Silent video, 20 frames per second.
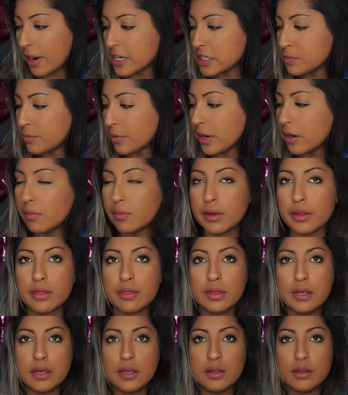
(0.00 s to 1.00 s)
I spray it with
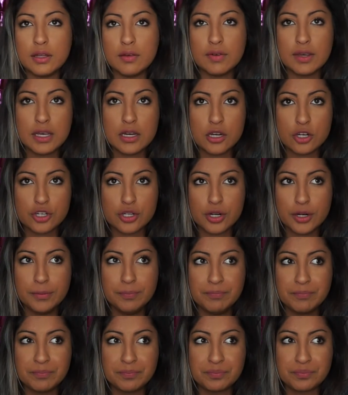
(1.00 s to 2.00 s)
the leave-in conditioner,
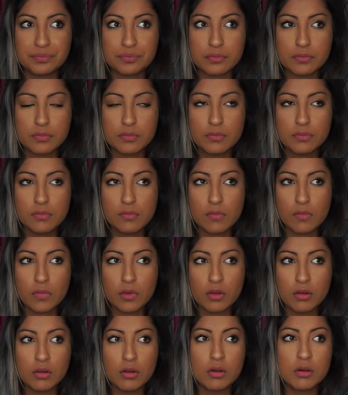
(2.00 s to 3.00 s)

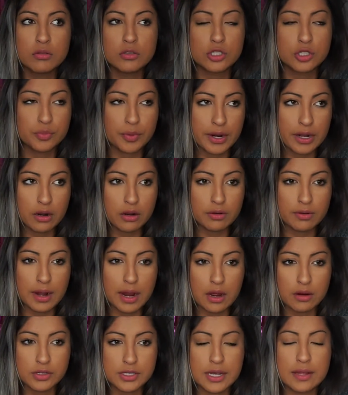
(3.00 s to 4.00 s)
spray it all
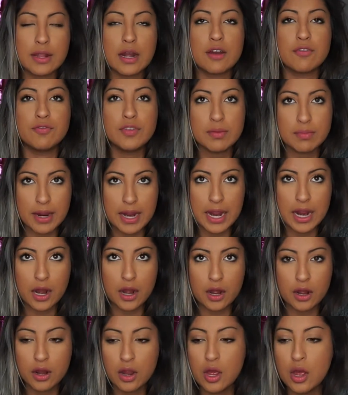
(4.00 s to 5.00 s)
around, and then I flip my
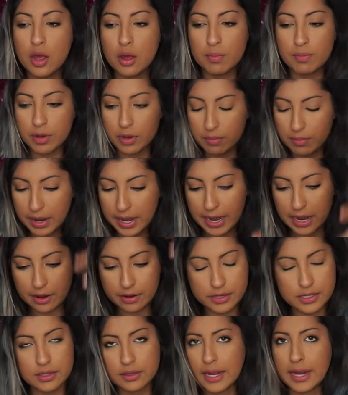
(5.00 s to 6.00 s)
hair, put my hair
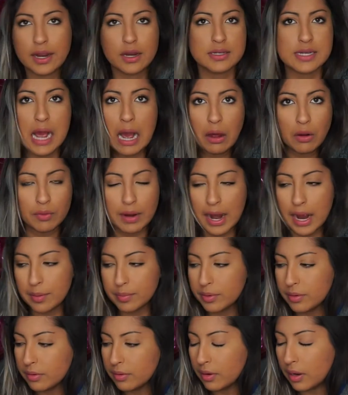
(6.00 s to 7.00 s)
into like a towel
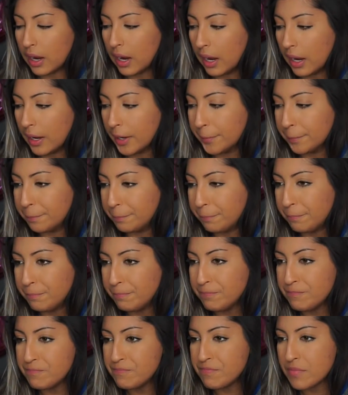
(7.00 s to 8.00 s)
wrap,
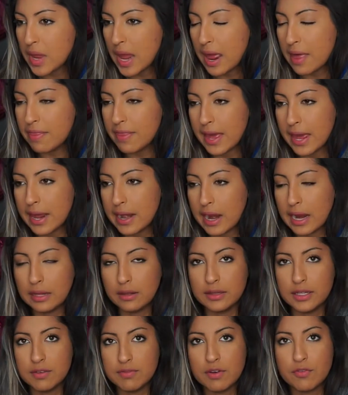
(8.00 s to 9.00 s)
and then I'll
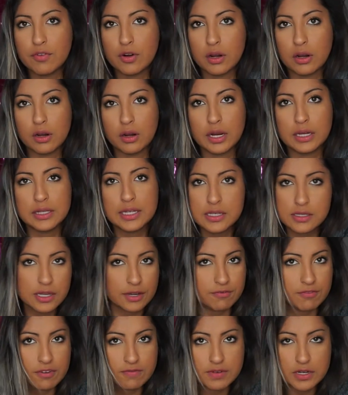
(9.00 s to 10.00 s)
leave it for at least
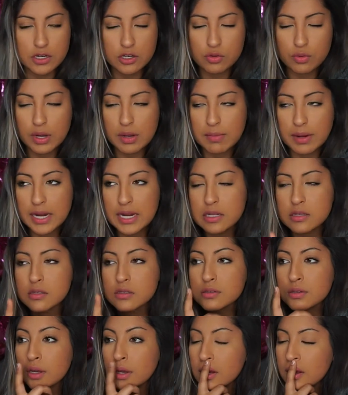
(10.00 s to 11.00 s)
like 15-20 minutes.